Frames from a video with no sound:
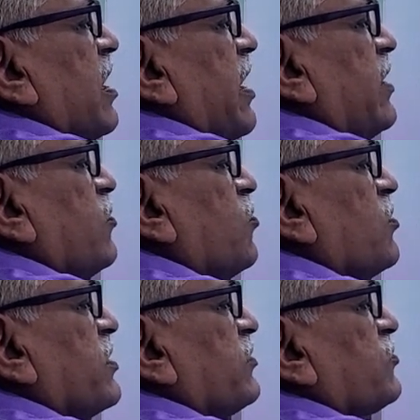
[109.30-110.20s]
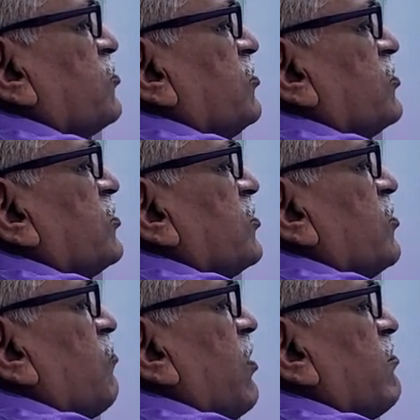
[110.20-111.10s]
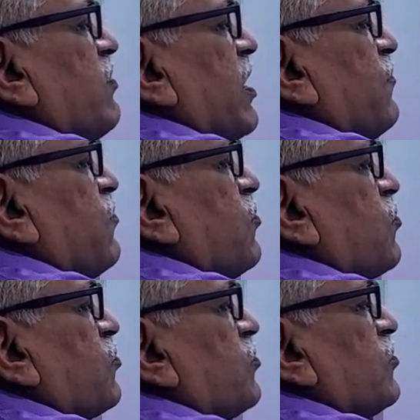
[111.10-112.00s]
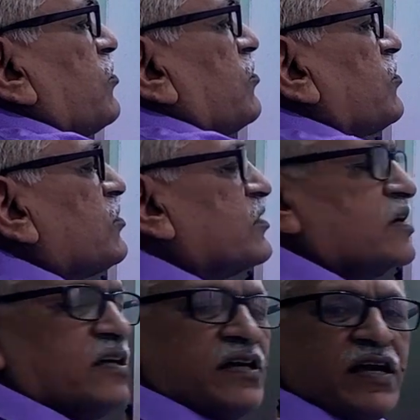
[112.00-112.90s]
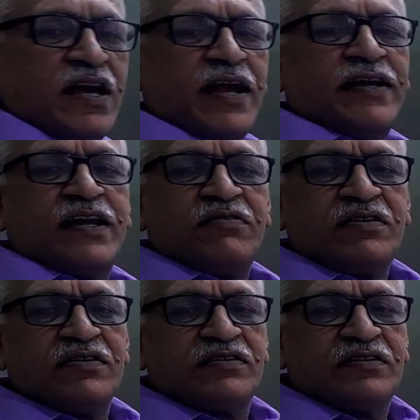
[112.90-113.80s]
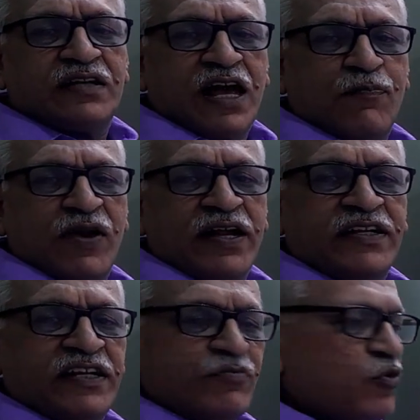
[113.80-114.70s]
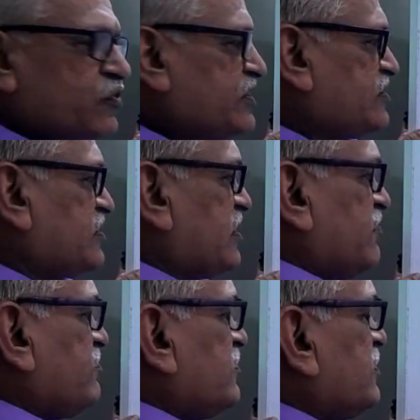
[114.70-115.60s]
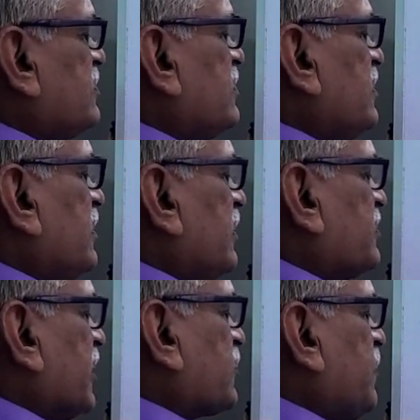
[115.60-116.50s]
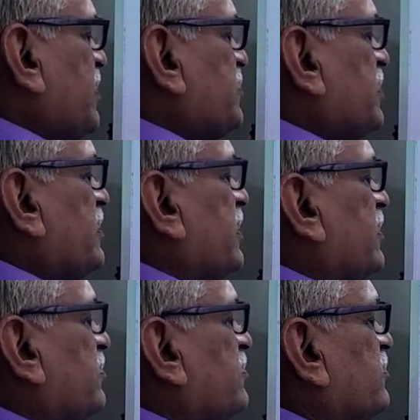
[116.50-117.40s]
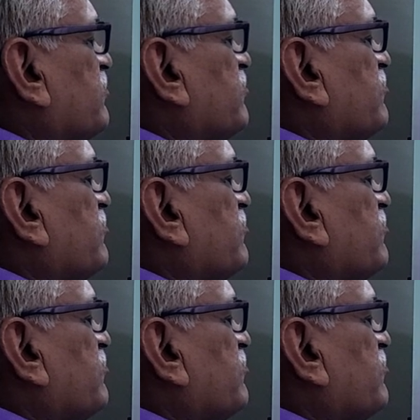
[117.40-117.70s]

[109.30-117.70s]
and whole raised to 1 by 4. And then applying De Moivre's theorem, its expansion is